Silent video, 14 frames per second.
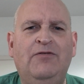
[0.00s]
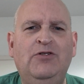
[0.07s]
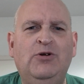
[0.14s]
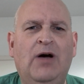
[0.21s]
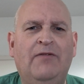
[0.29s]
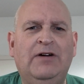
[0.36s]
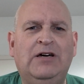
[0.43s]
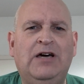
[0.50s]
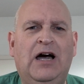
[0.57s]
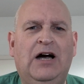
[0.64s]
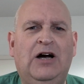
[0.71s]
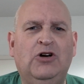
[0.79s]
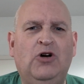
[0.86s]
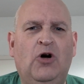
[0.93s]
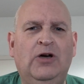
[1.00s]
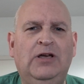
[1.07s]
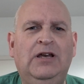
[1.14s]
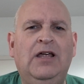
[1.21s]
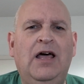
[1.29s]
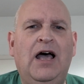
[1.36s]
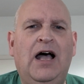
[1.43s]
if you have a
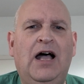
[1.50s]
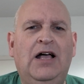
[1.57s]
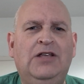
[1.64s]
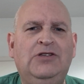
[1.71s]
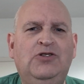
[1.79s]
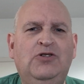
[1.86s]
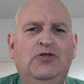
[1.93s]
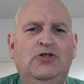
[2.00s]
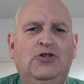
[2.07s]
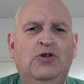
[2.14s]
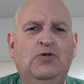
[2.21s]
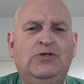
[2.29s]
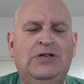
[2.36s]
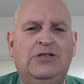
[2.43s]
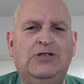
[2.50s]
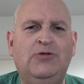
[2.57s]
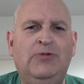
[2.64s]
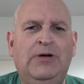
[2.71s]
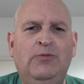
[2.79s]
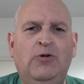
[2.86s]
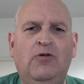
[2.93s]
gargoyle and you use it to
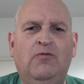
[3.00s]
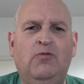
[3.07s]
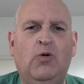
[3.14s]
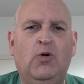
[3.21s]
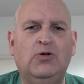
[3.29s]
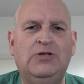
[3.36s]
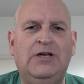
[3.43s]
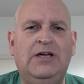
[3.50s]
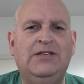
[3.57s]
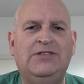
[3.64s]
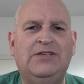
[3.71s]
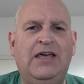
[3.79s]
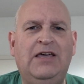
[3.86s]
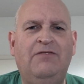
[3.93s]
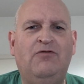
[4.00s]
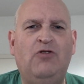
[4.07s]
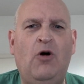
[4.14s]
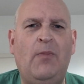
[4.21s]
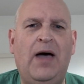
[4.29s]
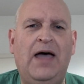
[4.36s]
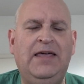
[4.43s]
remove water, say
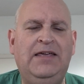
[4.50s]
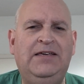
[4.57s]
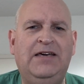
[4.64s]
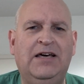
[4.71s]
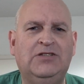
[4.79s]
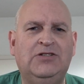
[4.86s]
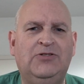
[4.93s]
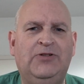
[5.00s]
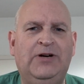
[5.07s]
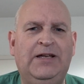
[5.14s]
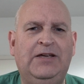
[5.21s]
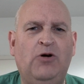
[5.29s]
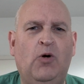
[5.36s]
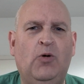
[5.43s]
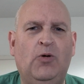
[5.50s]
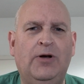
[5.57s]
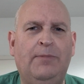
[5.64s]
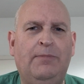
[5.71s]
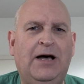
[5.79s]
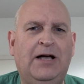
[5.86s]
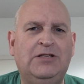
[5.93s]
from a guttering or
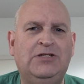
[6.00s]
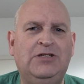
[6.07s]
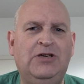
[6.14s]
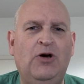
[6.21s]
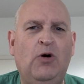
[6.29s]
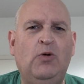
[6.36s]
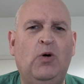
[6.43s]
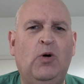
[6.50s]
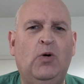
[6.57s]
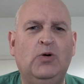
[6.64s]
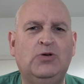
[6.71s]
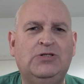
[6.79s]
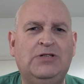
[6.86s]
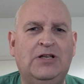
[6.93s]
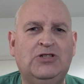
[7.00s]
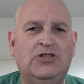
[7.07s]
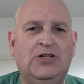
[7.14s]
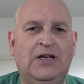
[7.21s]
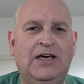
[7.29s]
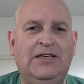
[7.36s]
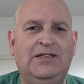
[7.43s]
a patio or such
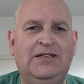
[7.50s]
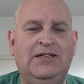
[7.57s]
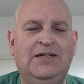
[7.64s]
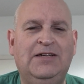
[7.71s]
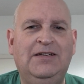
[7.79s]
like,